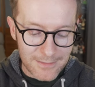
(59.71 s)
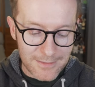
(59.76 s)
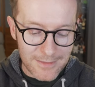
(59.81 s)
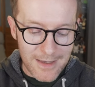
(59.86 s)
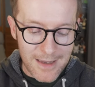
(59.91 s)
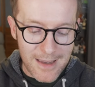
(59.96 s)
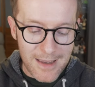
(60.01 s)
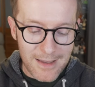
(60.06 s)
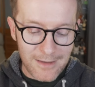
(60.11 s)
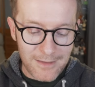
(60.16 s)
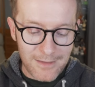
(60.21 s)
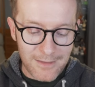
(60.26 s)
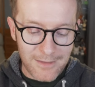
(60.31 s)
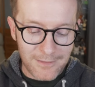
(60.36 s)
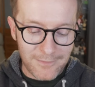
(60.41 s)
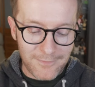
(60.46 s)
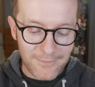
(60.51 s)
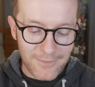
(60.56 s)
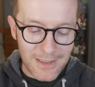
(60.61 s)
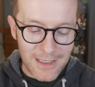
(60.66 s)
They had it
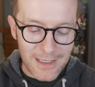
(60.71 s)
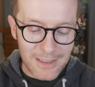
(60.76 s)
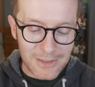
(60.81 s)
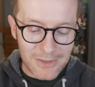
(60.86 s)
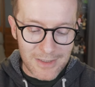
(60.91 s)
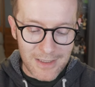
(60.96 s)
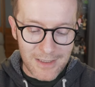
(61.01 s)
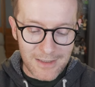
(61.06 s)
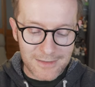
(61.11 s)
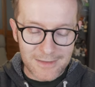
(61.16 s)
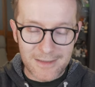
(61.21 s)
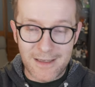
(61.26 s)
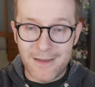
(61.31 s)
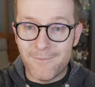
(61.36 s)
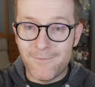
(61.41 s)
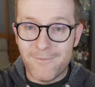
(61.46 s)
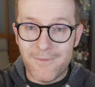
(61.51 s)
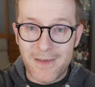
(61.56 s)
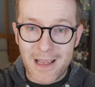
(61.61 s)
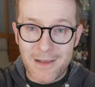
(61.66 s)
on VHS
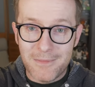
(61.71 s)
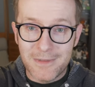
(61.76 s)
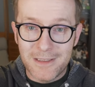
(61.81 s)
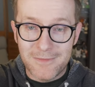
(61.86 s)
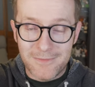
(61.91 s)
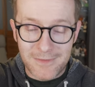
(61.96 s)
at Family